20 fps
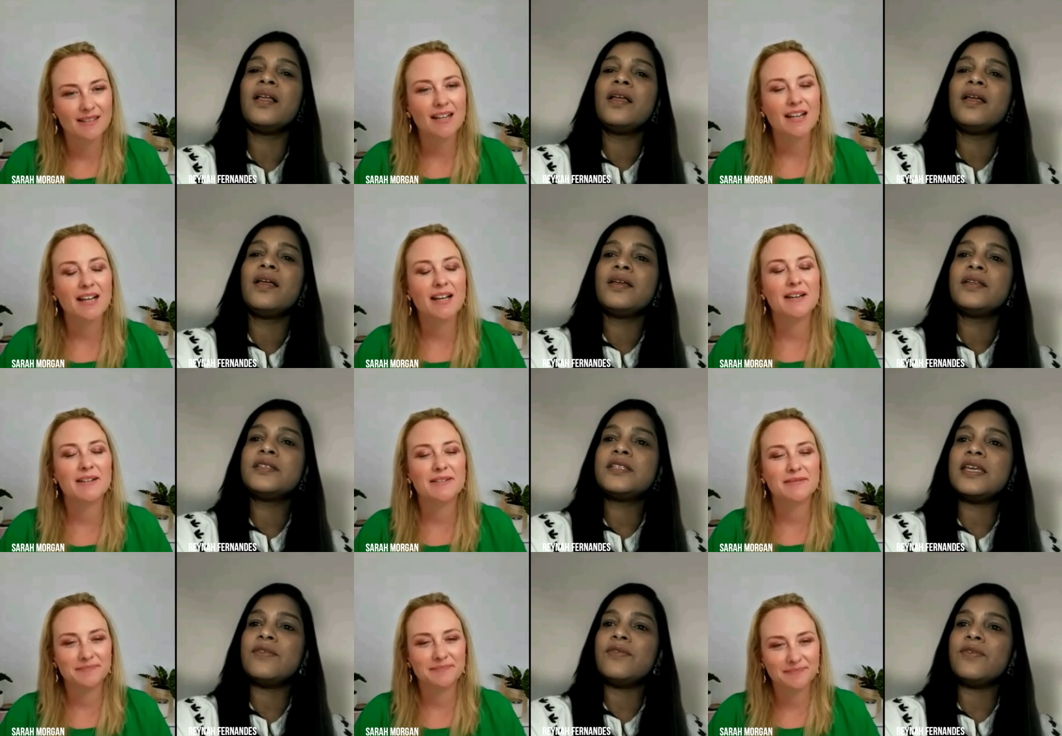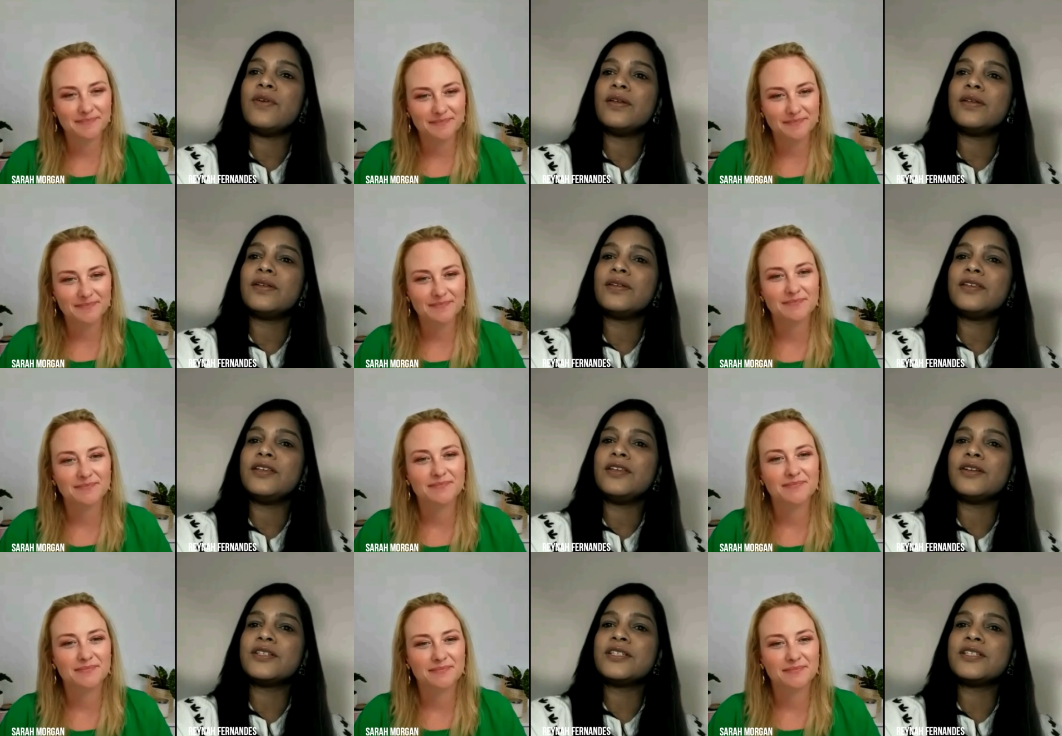Speaker 1: okay. T V,
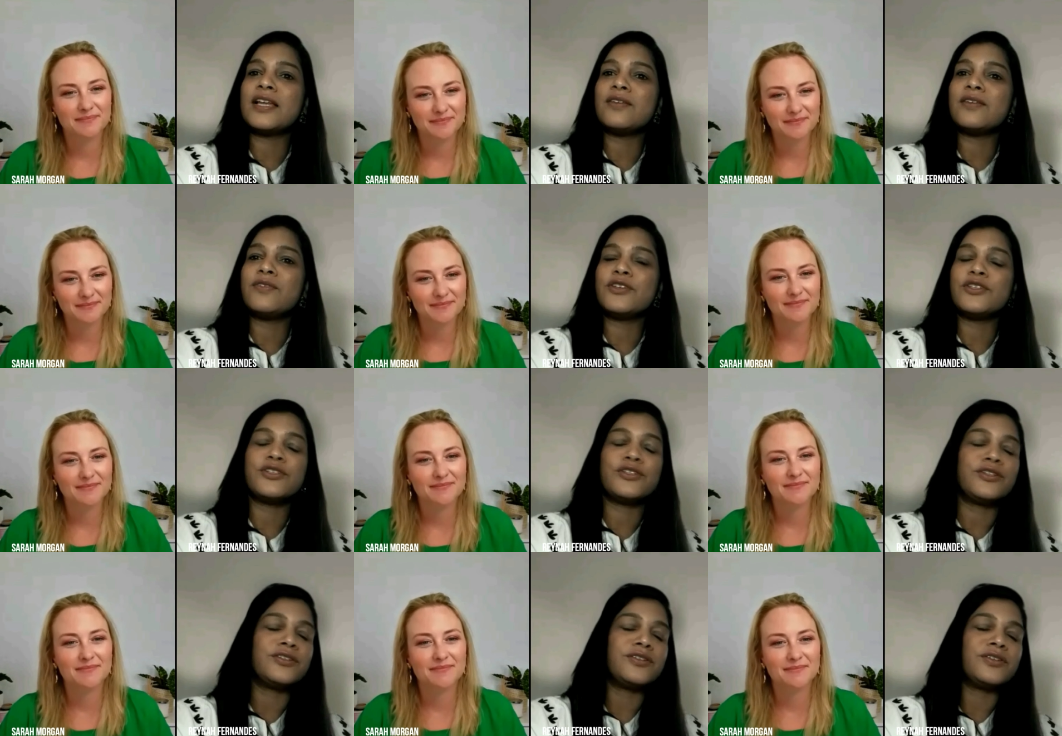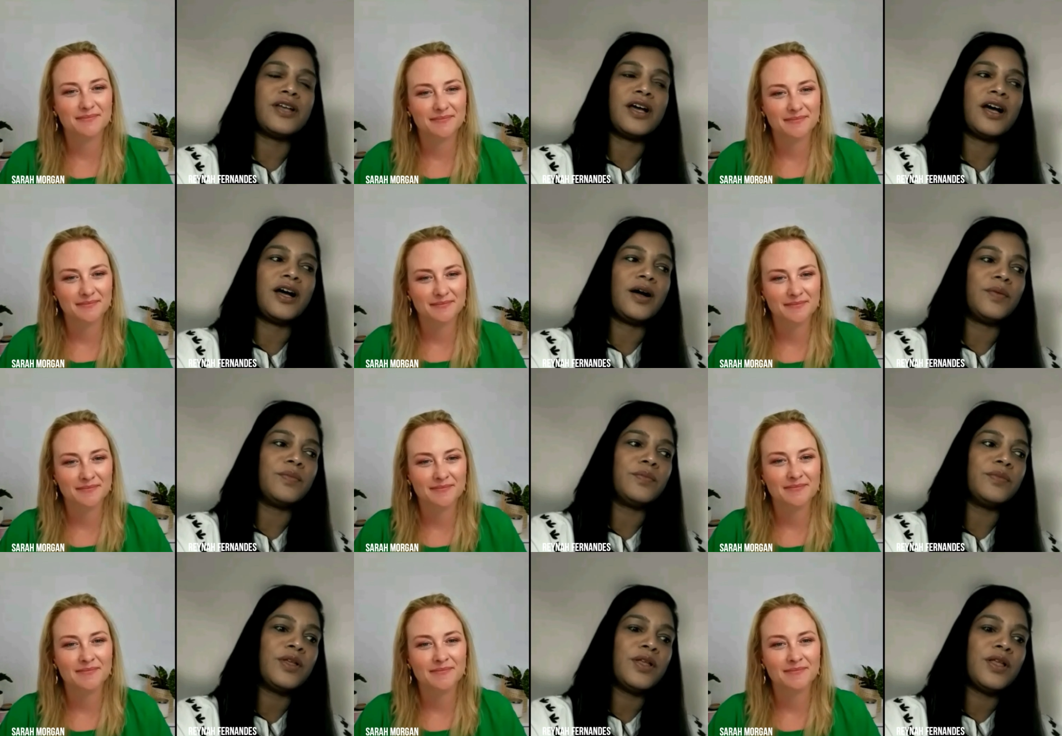you know television
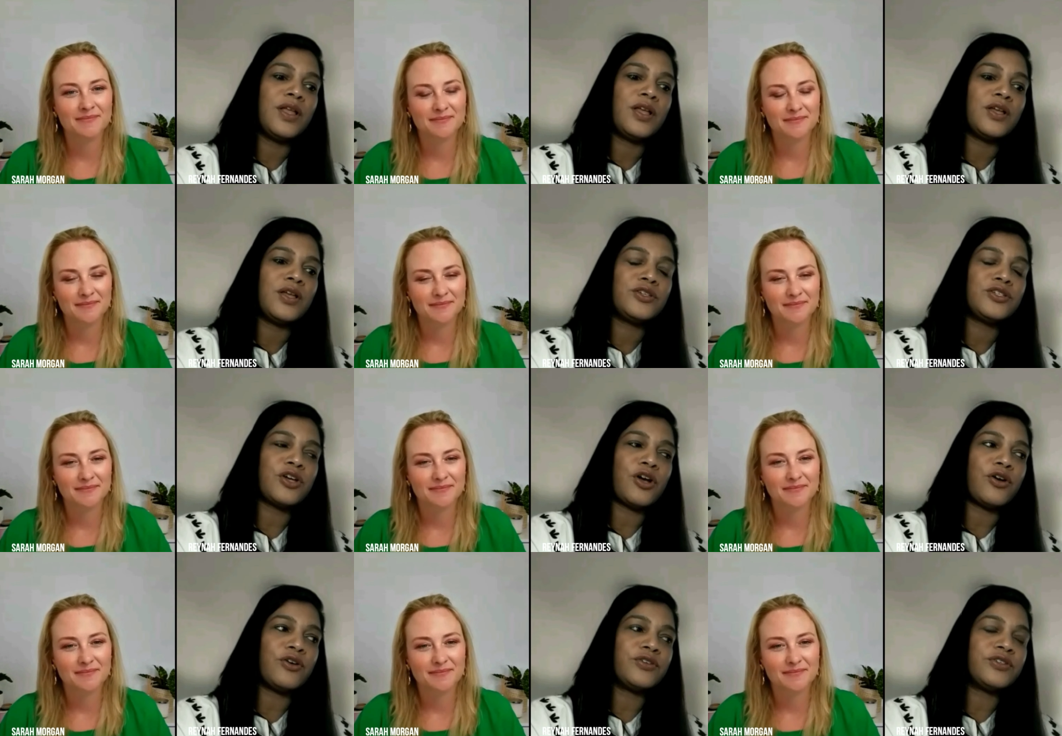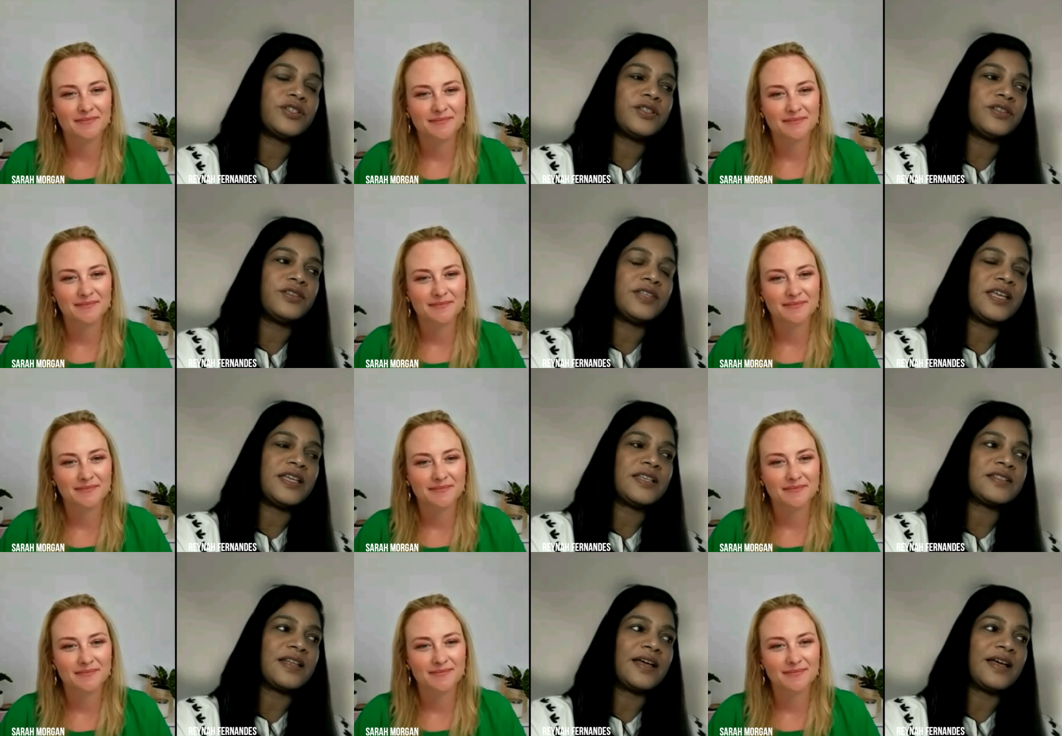um, shows and
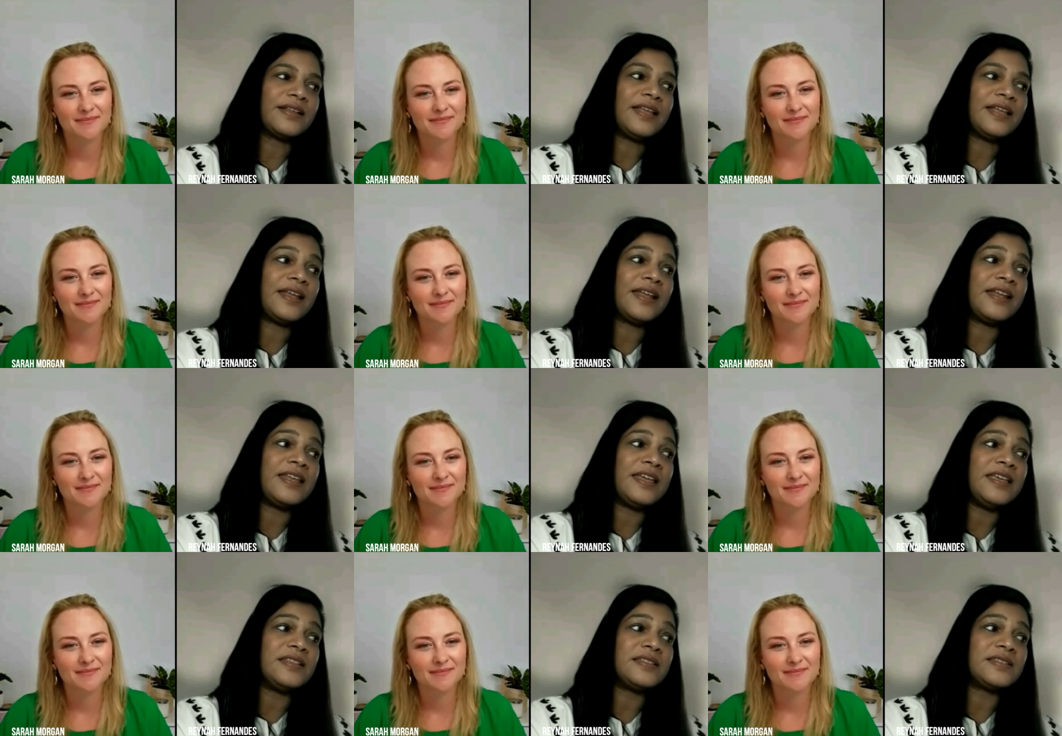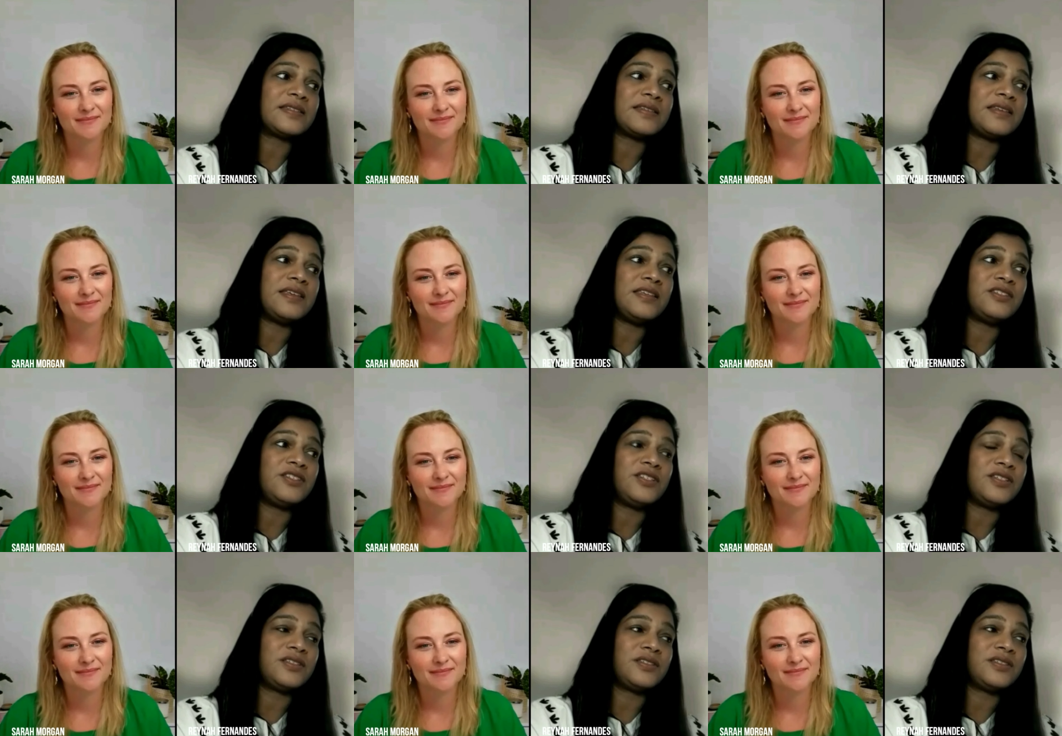things like that. And he's he's
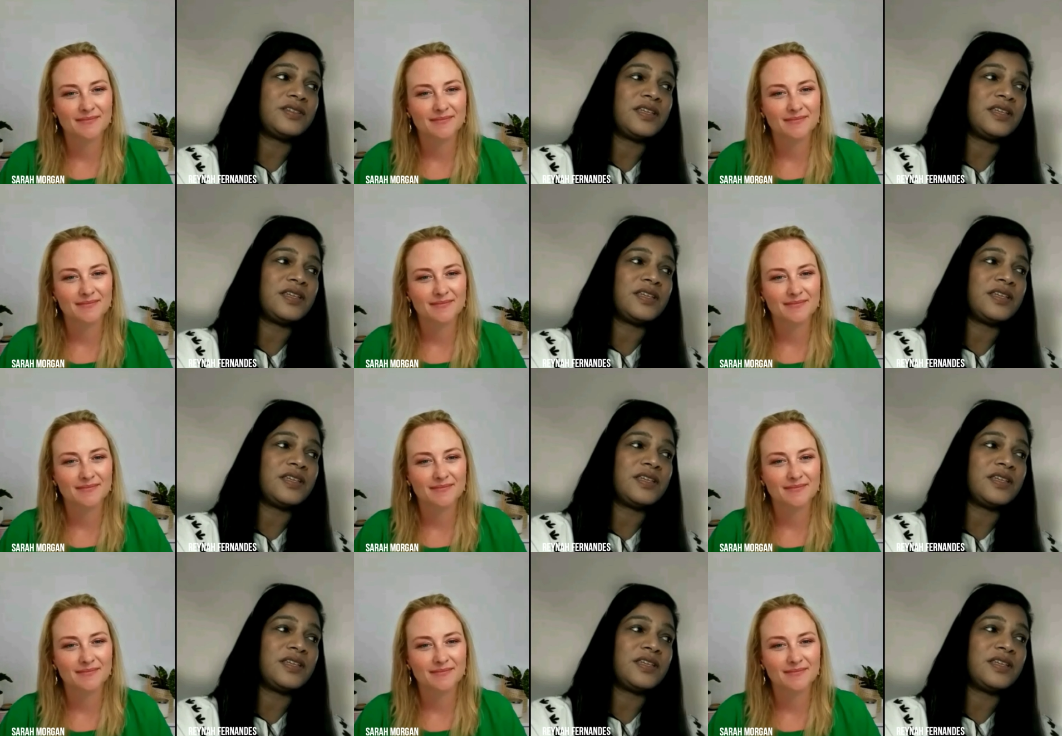just